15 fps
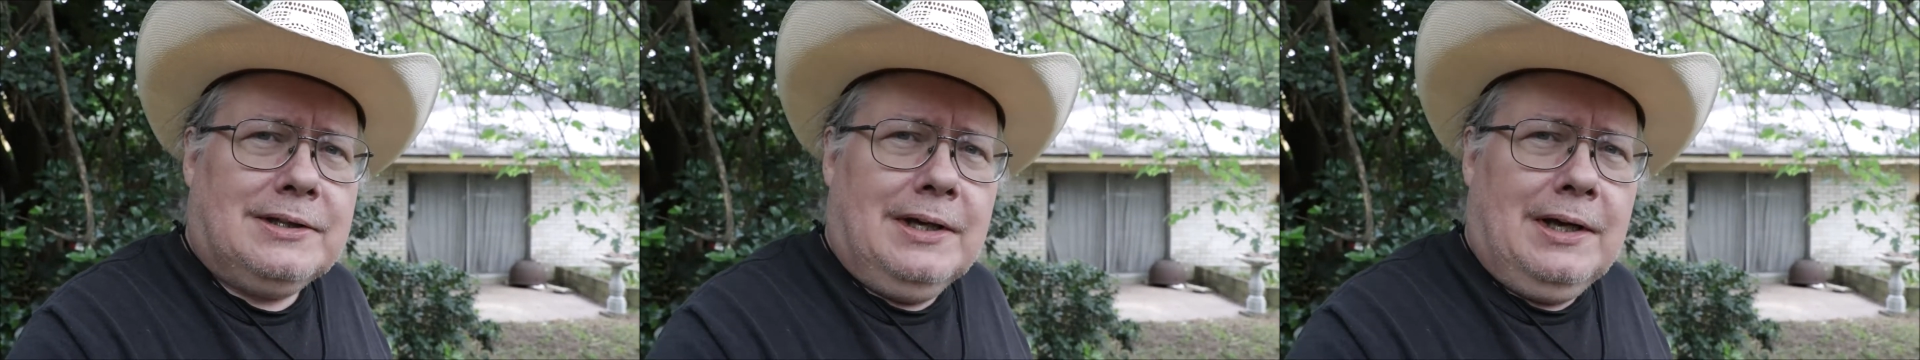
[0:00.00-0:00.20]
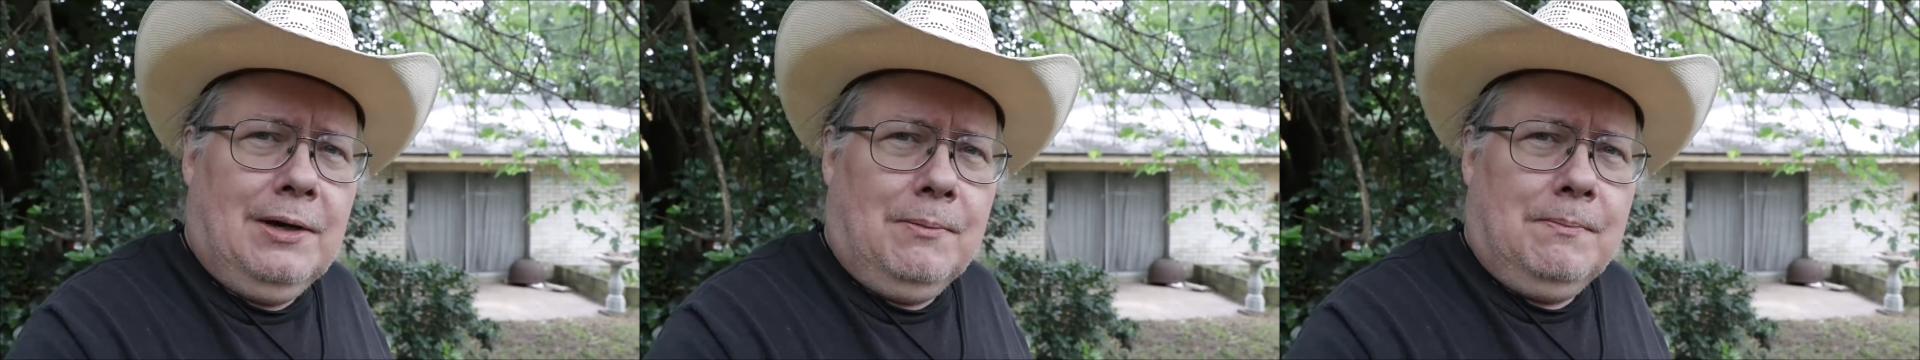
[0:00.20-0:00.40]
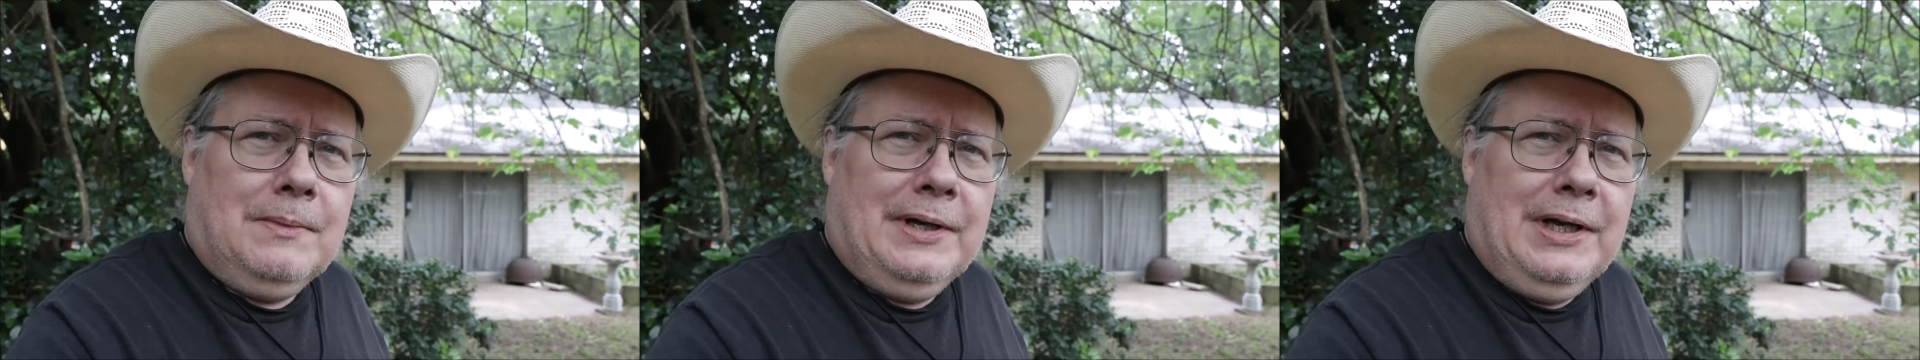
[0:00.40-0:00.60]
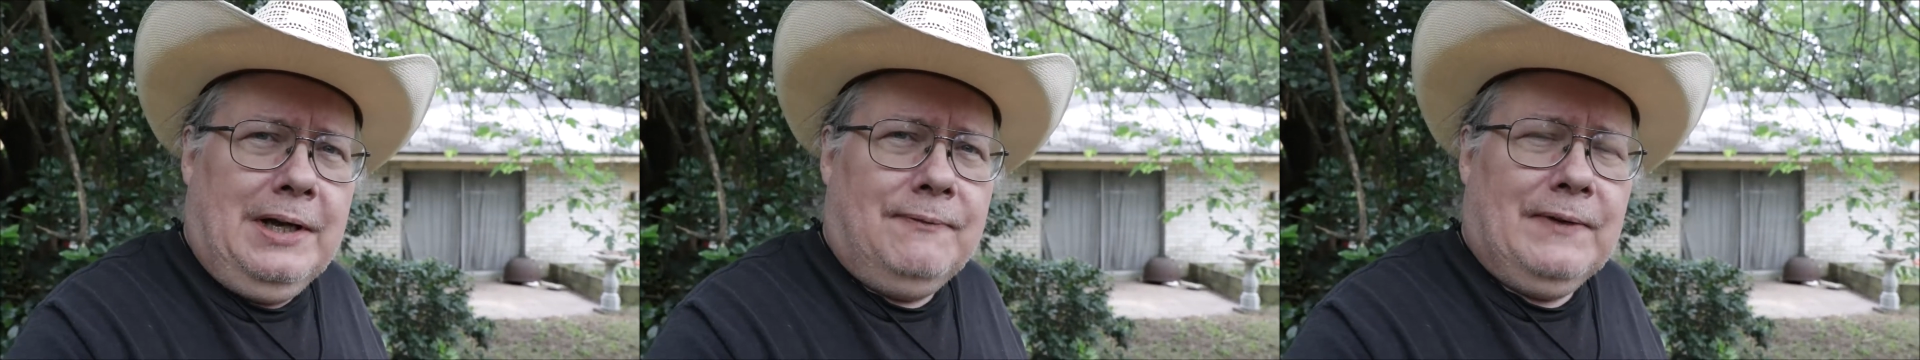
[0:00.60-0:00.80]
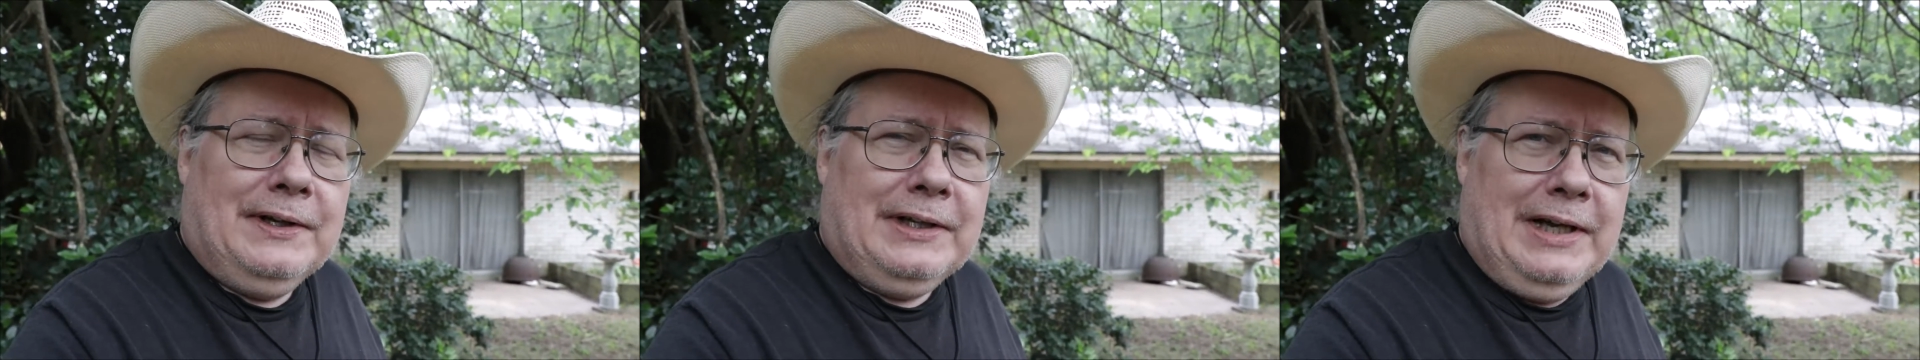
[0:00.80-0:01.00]
that help me
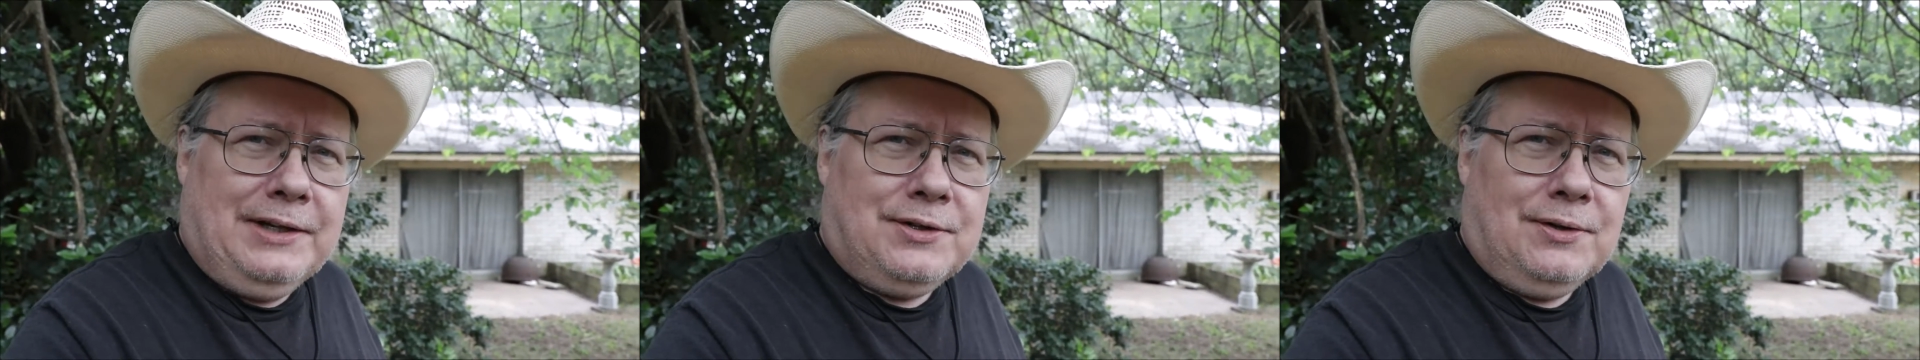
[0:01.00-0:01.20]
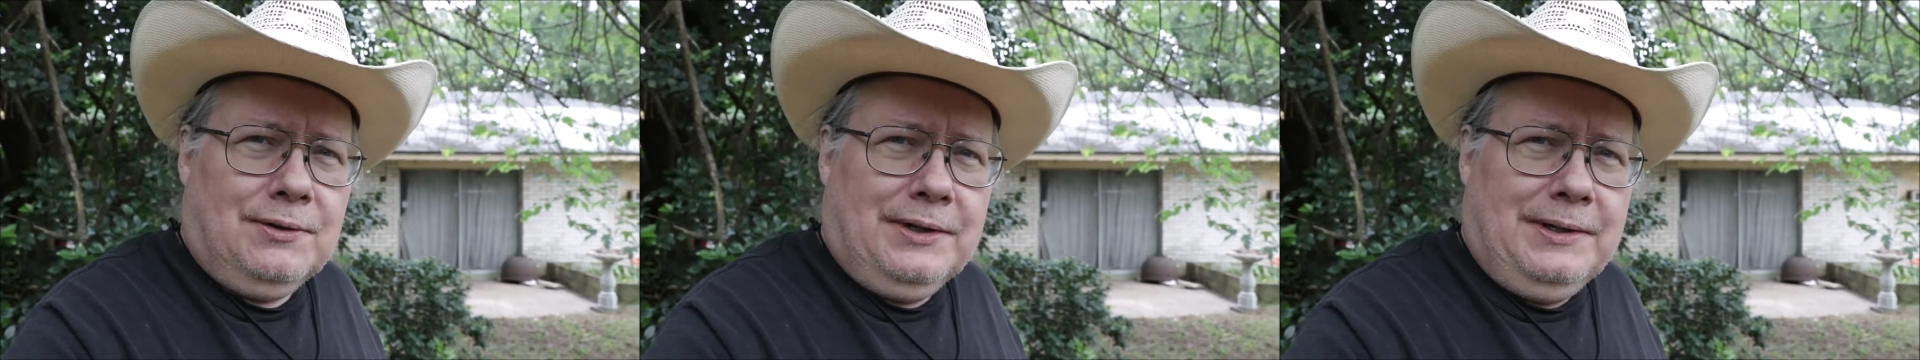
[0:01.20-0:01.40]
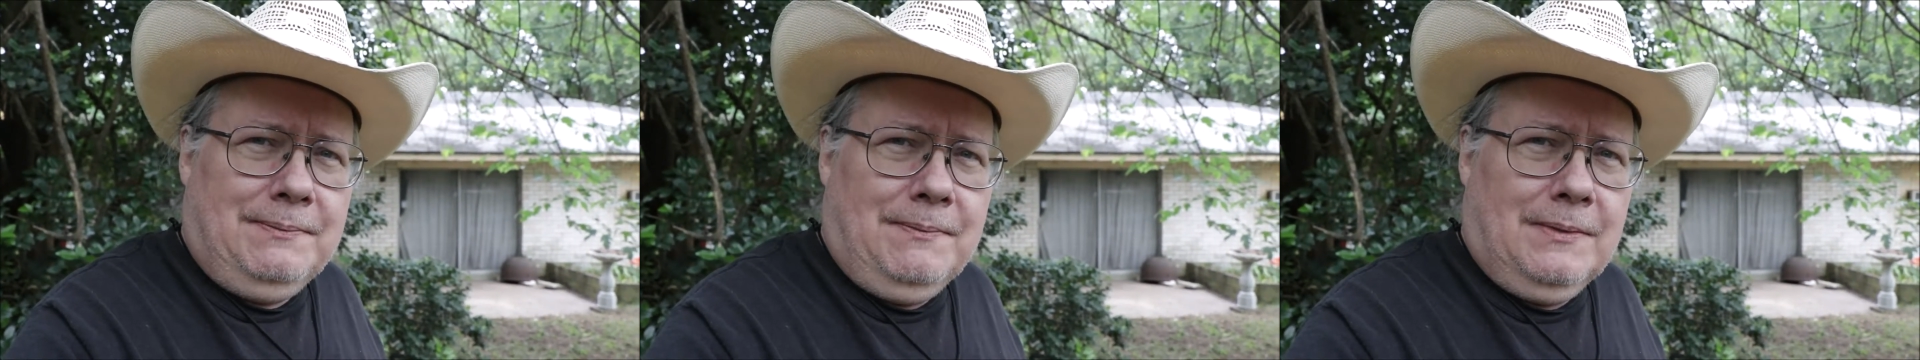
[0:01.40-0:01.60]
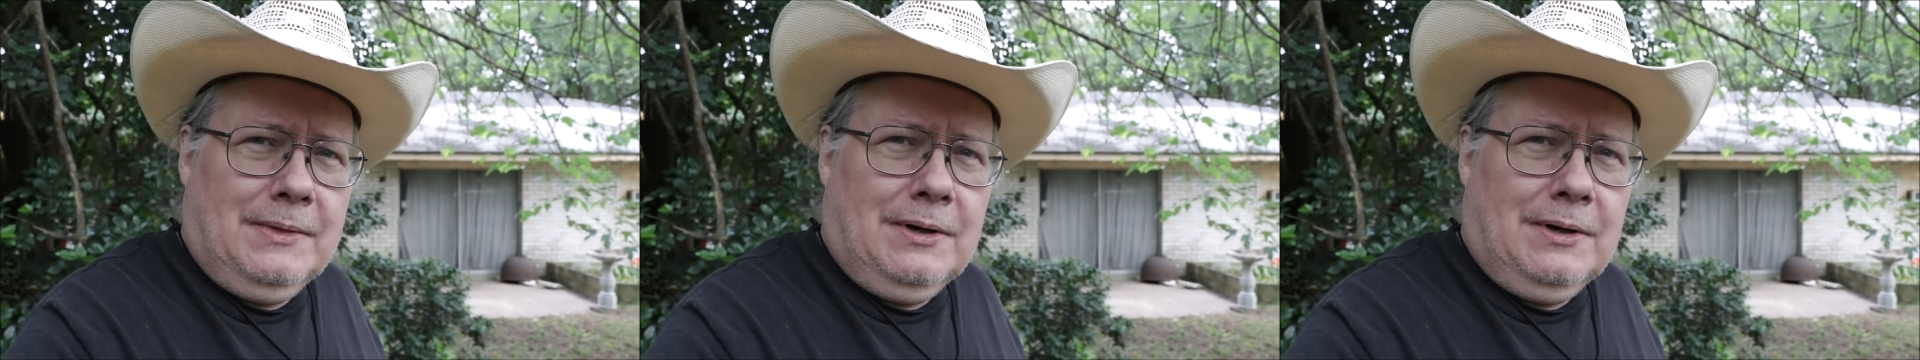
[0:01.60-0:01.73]
financially.